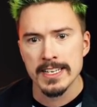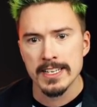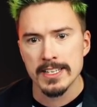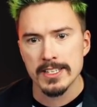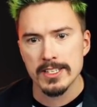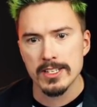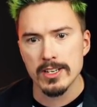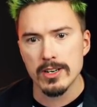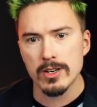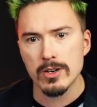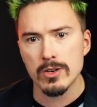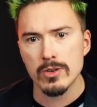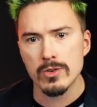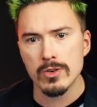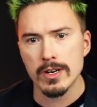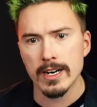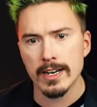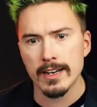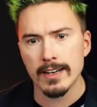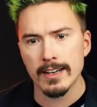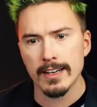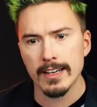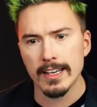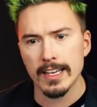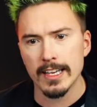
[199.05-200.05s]

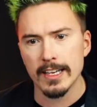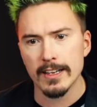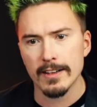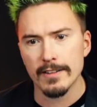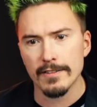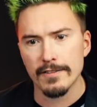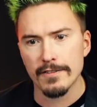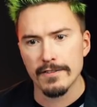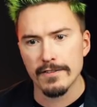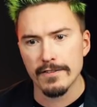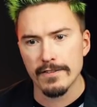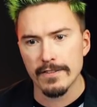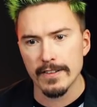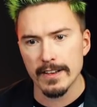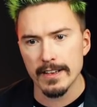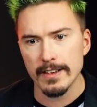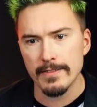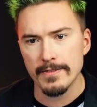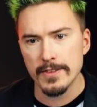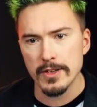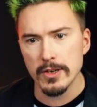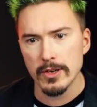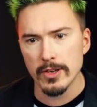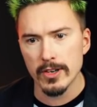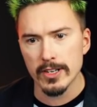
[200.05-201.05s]
So
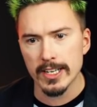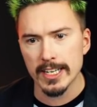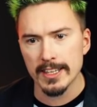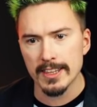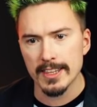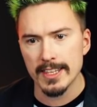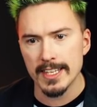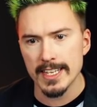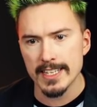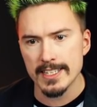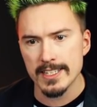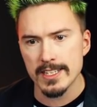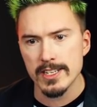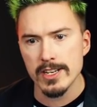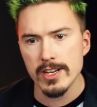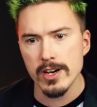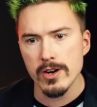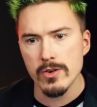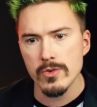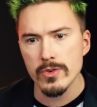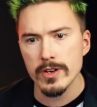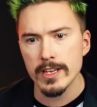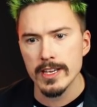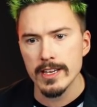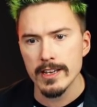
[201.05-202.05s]
if you look at this
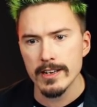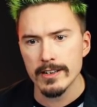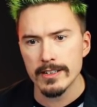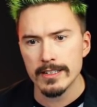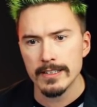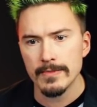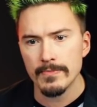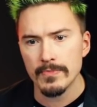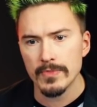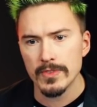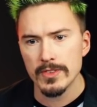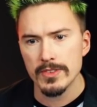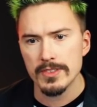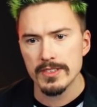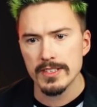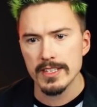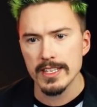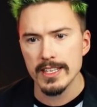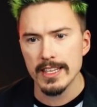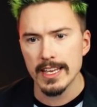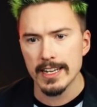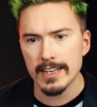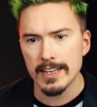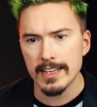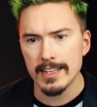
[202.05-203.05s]
node here, you
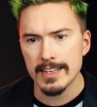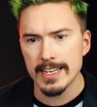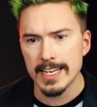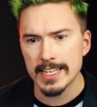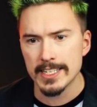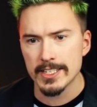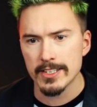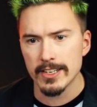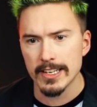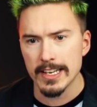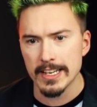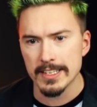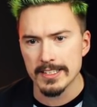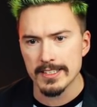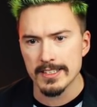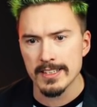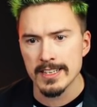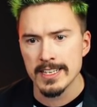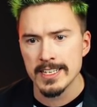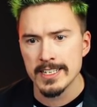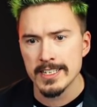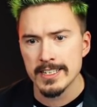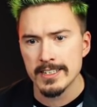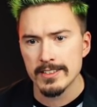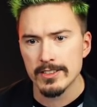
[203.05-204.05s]
see that it actually has
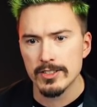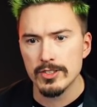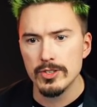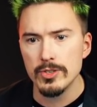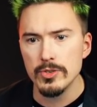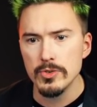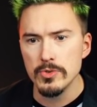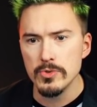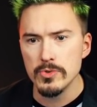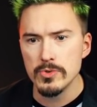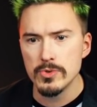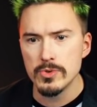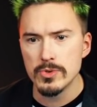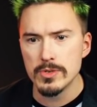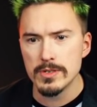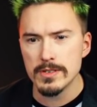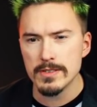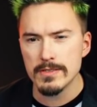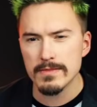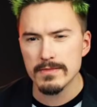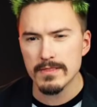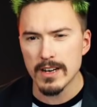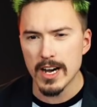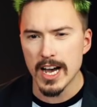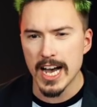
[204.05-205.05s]
two
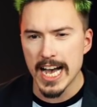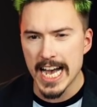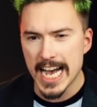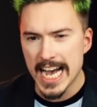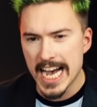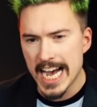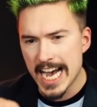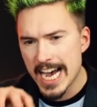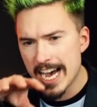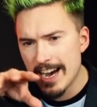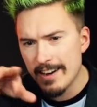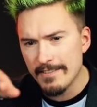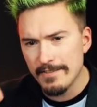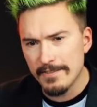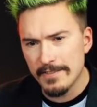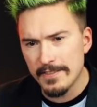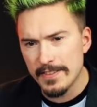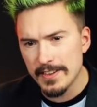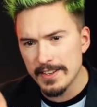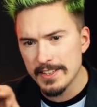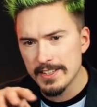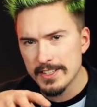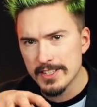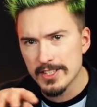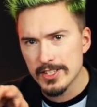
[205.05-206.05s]

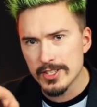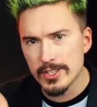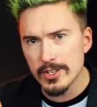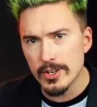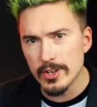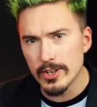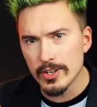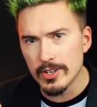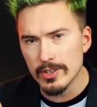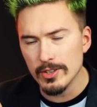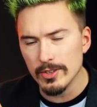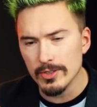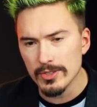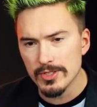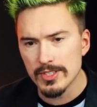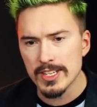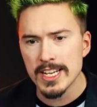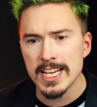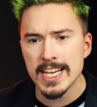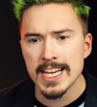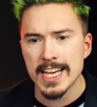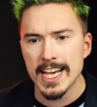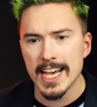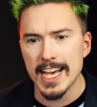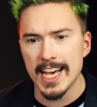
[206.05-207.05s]
half circles,
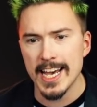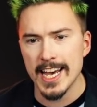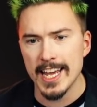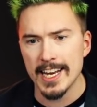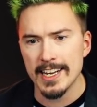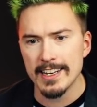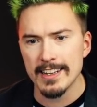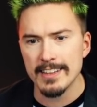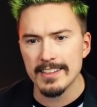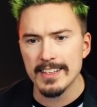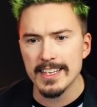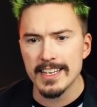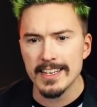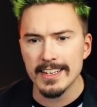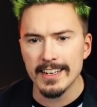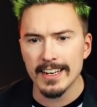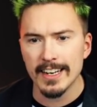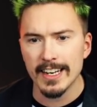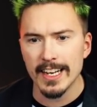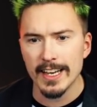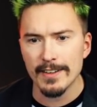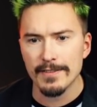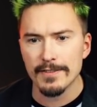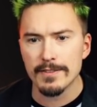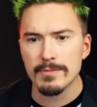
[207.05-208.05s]
and the
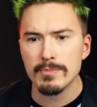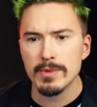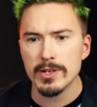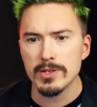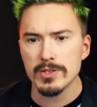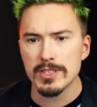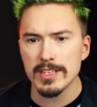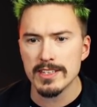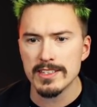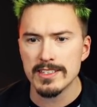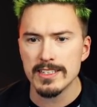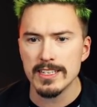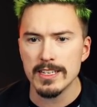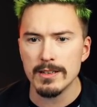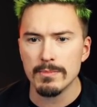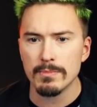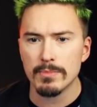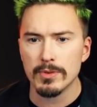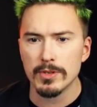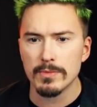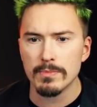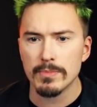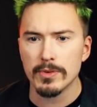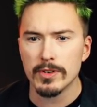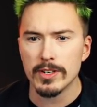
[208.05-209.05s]
leftmost is the
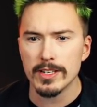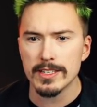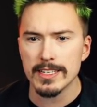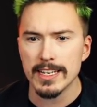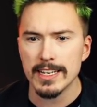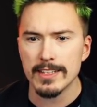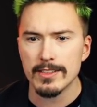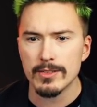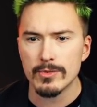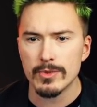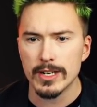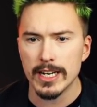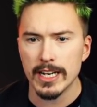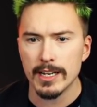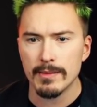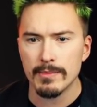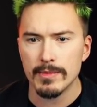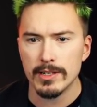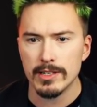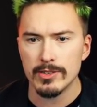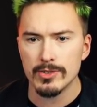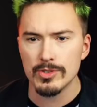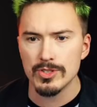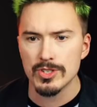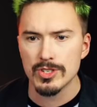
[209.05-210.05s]
input port, and the
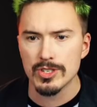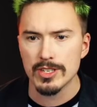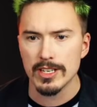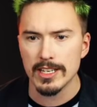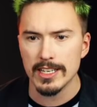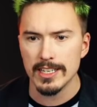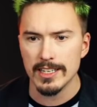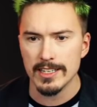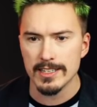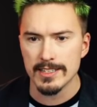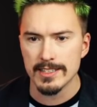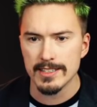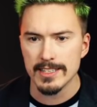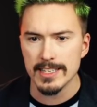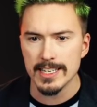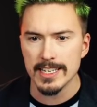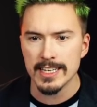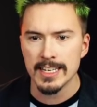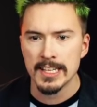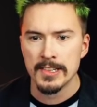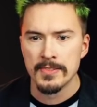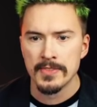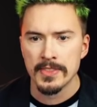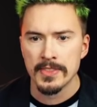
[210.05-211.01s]
rightmost is the